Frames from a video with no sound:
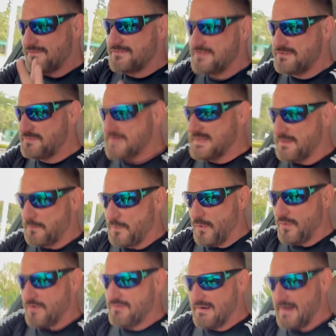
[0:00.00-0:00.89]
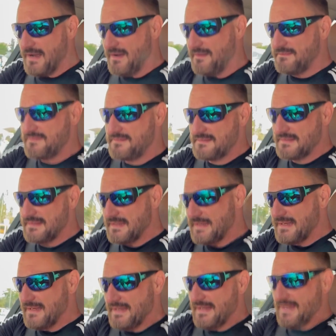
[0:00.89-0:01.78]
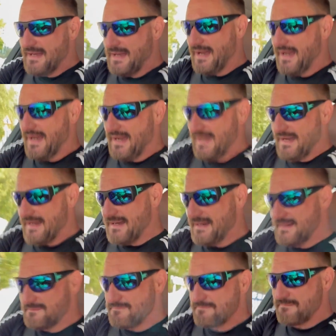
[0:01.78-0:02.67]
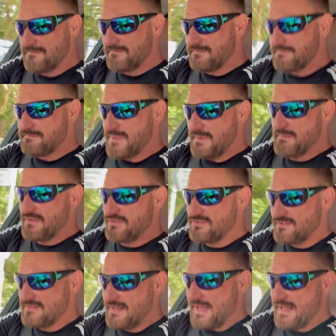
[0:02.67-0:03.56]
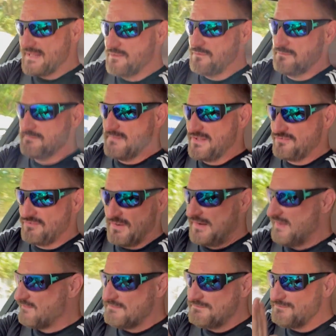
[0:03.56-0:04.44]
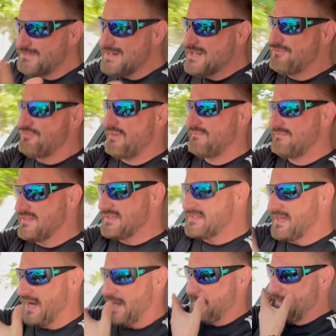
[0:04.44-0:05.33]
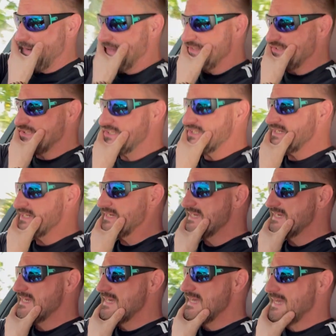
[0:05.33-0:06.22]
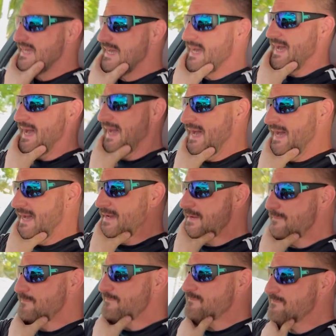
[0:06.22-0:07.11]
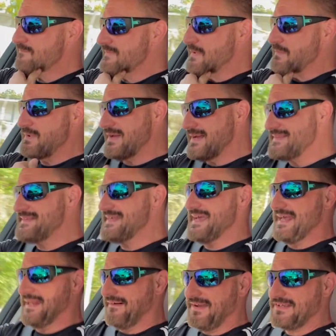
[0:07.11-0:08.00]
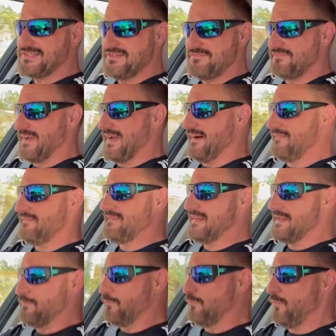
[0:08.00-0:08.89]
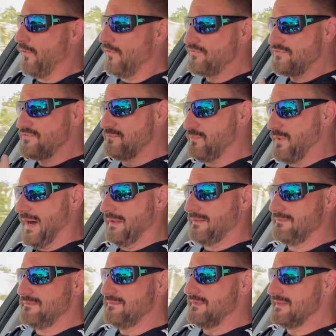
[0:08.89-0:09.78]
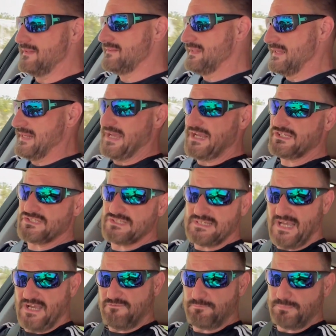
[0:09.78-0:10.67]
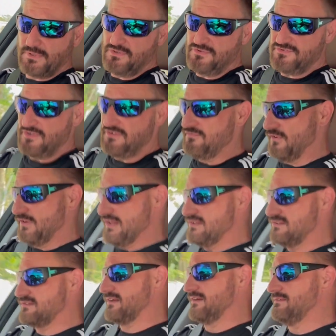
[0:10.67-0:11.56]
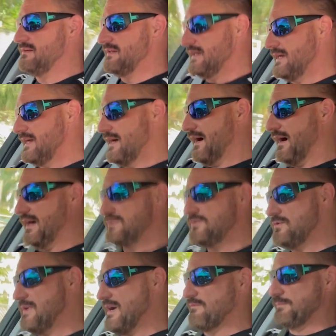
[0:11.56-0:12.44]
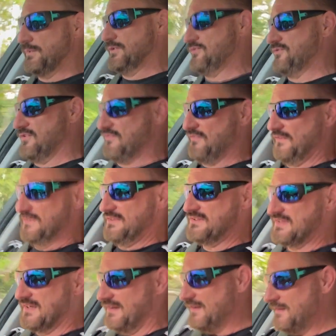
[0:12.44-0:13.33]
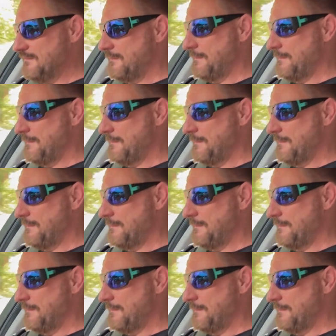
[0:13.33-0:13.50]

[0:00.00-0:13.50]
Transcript: we did a walk around, had a little mess around, I haven't really driven this car much. When I did, I actually found that it was the one that did actually have Bluetooth on it. So I do have Bluetooth on this car.